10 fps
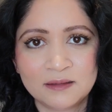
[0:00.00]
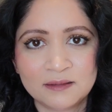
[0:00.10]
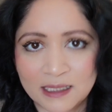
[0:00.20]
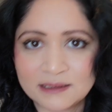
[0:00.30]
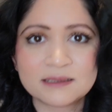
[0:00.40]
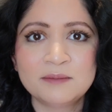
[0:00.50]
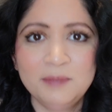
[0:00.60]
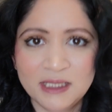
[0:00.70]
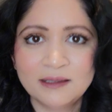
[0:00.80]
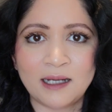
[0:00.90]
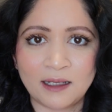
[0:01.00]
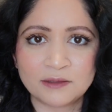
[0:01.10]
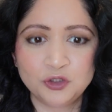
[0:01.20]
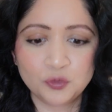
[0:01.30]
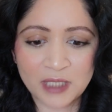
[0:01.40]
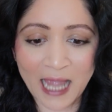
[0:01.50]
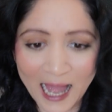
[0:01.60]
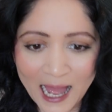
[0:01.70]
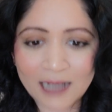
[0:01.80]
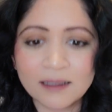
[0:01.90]
That doesn't mean that. You
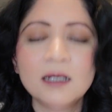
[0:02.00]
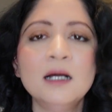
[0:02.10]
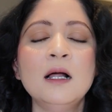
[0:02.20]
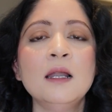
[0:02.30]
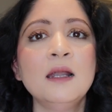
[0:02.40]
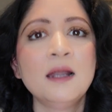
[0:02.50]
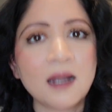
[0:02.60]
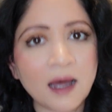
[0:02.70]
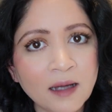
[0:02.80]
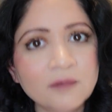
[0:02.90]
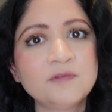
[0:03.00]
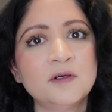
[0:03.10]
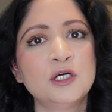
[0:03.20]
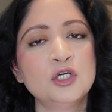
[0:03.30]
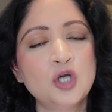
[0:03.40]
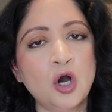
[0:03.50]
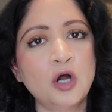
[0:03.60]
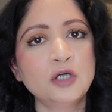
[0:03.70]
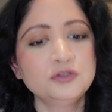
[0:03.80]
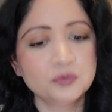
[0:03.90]
can love
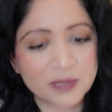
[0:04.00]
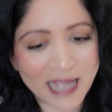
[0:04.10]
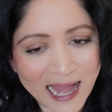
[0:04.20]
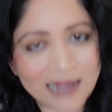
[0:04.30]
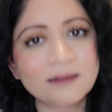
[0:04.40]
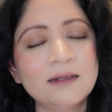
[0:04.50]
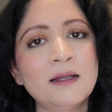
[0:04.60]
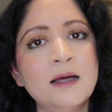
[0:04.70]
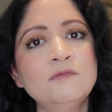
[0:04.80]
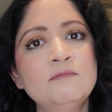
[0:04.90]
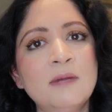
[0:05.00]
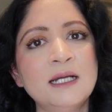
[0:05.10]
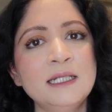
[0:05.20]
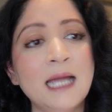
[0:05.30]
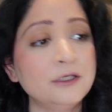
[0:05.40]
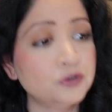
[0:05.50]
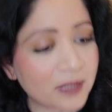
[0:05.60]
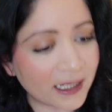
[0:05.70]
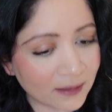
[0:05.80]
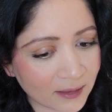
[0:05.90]
God, you can love money, and you
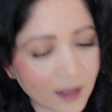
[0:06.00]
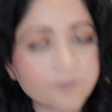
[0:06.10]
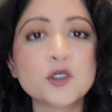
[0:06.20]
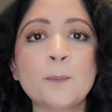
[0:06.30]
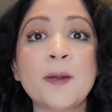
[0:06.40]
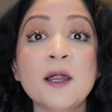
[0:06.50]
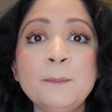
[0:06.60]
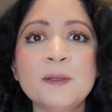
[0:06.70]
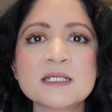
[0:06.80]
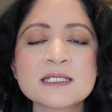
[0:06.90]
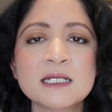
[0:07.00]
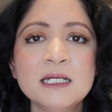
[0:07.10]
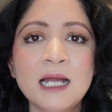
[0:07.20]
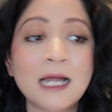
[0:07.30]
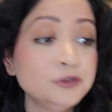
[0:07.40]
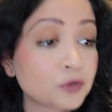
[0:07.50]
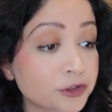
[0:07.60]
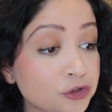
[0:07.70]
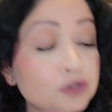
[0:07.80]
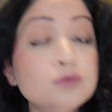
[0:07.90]
can love your purpose, and you
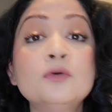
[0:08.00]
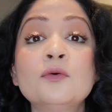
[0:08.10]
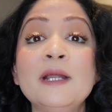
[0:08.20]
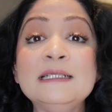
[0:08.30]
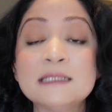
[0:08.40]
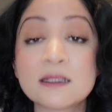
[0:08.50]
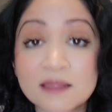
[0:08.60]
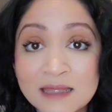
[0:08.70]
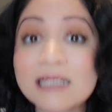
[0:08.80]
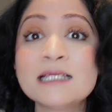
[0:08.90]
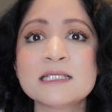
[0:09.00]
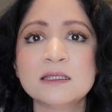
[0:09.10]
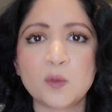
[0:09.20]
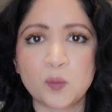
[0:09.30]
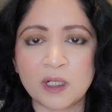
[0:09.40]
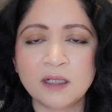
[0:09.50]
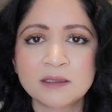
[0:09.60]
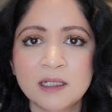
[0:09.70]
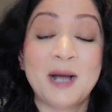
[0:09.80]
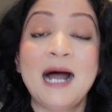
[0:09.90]
can do greater things in the world
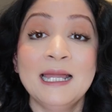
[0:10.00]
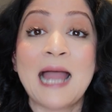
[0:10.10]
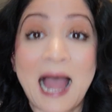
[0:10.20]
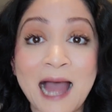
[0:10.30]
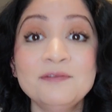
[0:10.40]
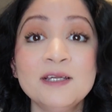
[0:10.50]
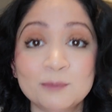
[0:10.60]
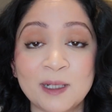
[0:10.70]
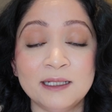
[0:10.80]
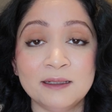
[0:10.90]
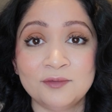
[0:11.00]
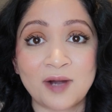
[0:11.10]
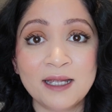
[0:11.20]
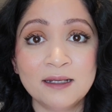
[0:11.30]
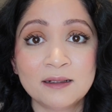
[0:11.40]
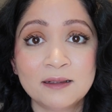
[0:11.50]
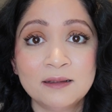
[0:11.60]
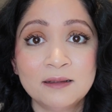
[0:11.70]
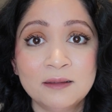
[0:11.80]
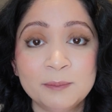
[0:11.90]
by having money, right?
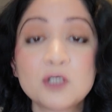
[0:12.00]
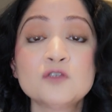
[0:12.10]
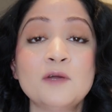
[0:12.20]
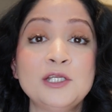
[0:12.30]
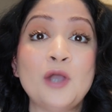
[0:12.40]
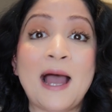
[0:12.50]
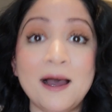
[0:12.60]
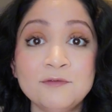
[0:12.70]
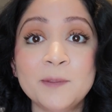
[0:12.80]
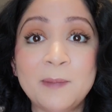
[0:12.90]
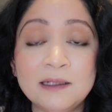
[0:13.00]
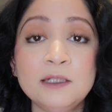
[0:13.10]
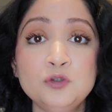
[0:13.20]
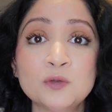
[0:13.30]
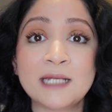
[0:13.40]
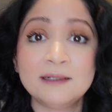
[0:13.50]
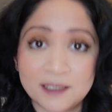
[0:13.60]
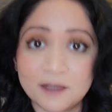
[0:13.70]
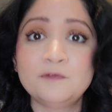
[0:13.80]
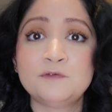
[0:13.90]
Because when you have the money, you can
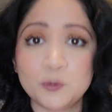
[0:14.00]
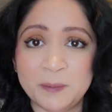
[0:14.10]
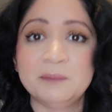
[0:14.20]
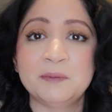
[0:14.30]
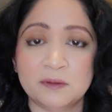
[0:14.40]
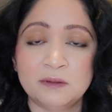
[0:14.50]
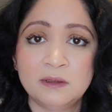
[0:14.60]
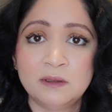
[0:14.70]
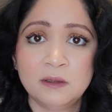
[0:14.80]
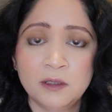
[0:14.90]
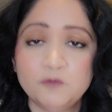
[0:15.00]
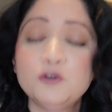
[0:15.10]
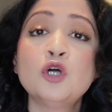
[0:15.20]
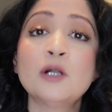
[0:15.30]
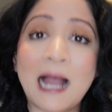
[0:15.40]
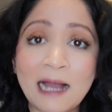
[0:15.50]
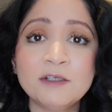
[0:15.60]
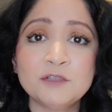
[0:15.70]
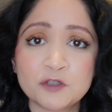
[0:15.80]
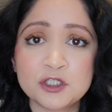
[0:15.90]
give to people. If you don't have
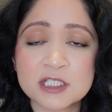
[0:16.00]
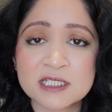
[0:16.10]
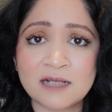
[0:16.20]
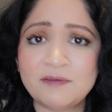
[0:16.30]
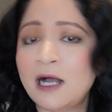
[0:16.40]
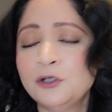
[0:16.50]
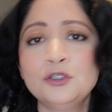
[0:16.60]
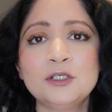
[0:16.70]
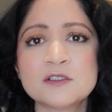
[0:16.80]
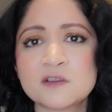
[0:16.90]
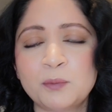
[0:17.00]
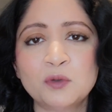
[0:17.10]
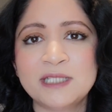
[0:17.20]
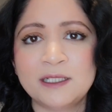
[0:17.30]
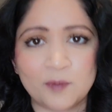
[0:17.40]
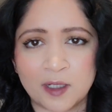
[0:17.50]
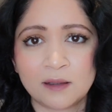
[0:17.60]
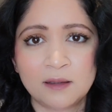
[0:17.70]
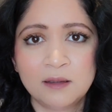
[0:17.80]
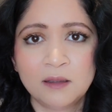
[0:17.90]
it for yourself, how are you going to support anyone?
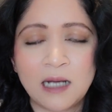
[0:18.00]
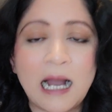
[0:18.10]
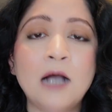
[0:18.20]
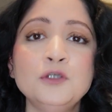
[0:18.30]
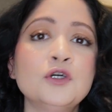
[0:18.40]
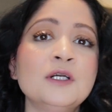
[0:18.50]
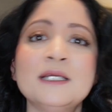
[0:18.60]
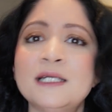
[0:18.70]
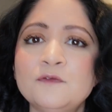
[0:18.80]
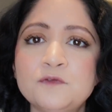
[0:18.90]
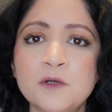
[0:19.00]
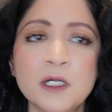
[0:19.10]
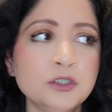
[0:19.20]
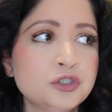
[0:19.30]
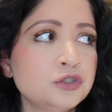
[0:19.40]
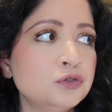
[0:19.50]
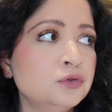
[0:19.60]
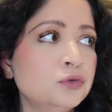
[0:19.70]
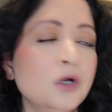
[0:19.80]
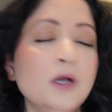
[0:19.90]
How are you going to give to